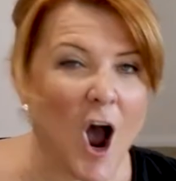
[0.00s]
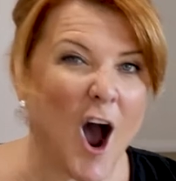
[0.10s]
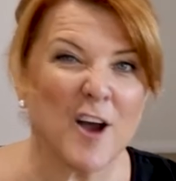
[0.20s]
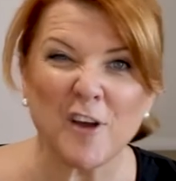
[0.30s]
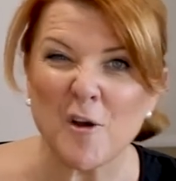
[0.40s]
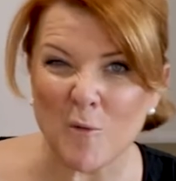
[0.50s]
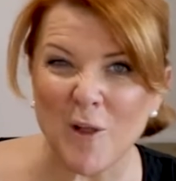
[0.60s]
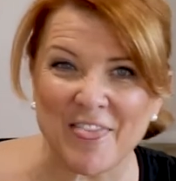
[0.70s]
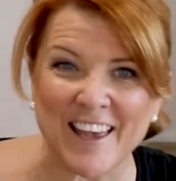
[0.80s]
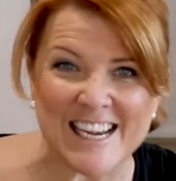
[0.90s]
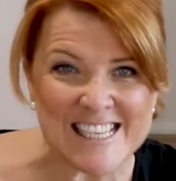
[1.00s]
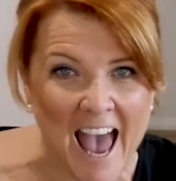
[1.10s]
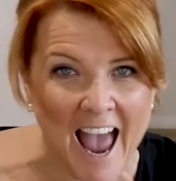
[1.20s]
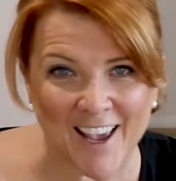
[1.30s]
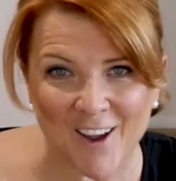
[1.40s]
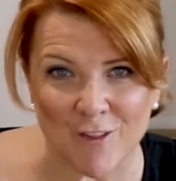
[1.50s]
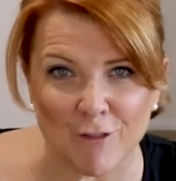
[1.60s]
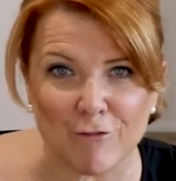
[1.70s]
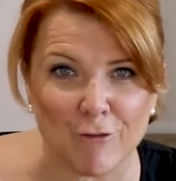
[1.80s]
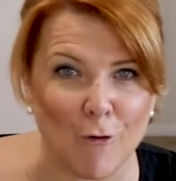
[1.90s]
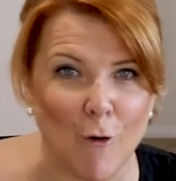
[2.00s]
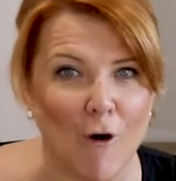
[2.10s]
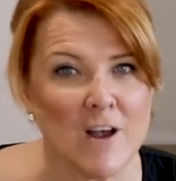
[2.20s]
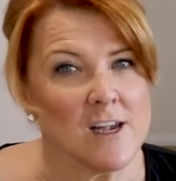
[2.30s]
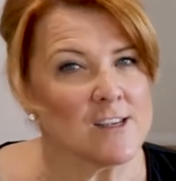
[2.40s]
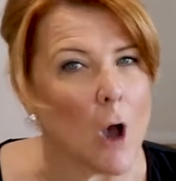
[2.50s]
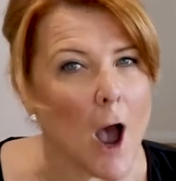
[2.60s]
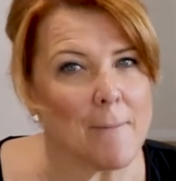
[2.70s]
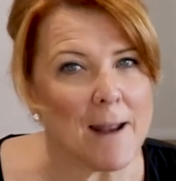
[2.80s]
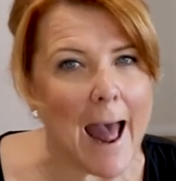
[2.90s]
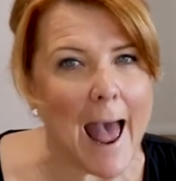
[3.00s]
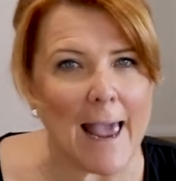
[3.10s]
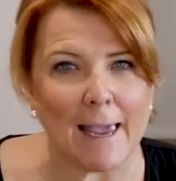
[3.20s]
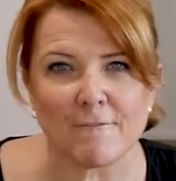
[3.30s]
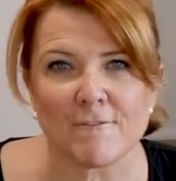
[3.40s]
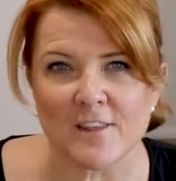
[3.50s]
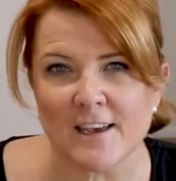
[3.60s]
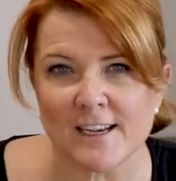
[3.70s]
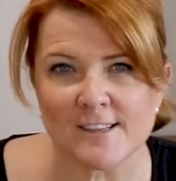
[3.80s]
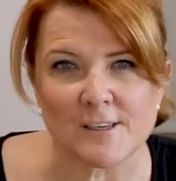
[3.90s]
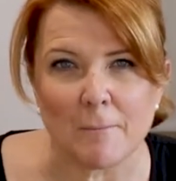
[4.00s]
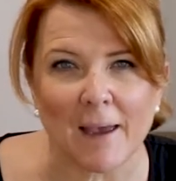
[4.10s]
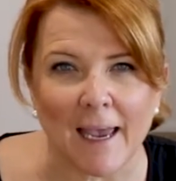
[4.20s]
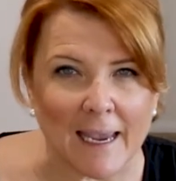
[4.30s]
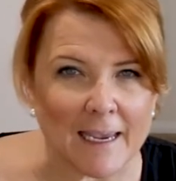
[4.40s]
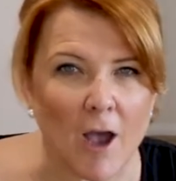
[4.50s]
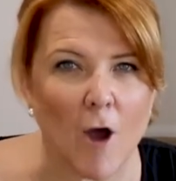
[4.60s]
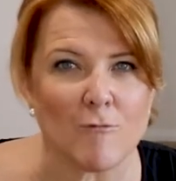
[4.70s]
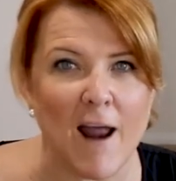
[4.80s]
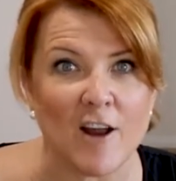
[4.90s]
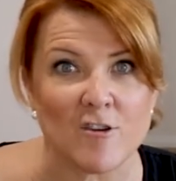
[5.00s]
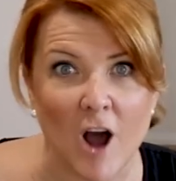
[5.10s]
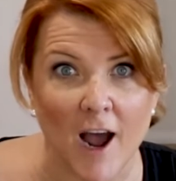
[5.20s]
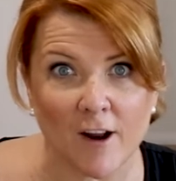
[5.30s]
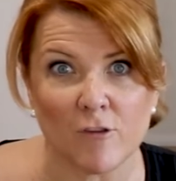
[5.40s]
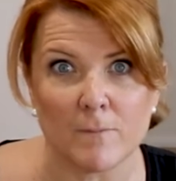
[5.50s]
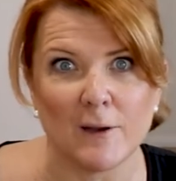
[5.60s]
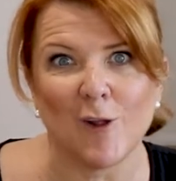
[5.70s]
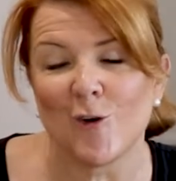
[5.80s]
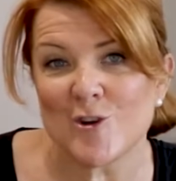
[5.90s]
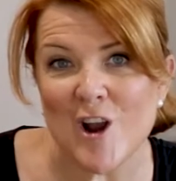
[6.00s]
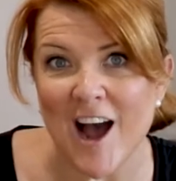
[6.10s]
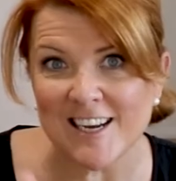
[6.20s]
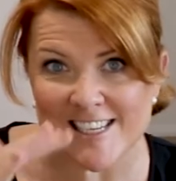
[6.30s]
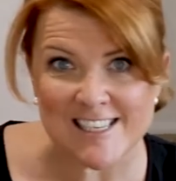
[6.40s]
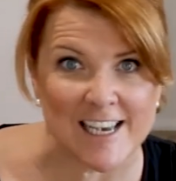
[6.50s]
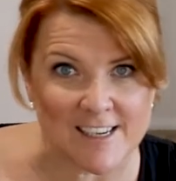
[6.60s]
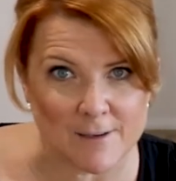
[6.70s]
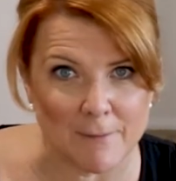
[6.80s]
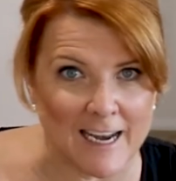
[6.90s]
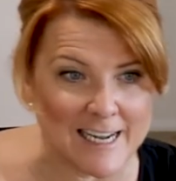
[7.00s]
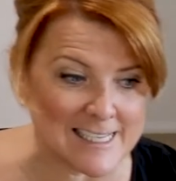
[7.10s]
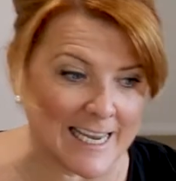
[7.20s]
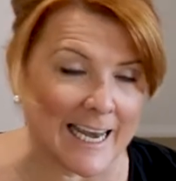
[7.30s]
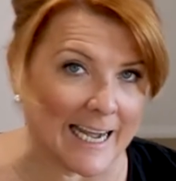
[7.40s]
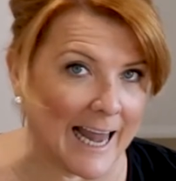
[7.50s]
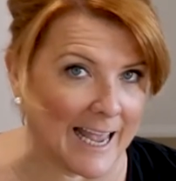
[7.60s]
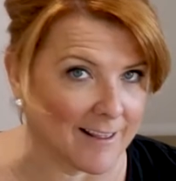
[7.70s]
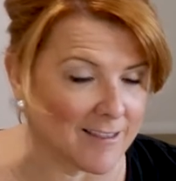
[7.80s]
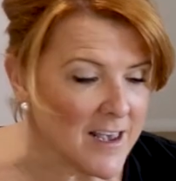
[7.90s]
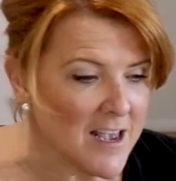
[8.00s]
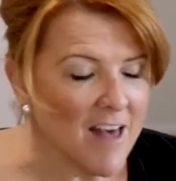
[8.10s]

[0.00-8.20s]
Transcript: I don't want these hanging on the floor, so I'm gonna aim for these to be around 900 mil or 90 centimeters in length.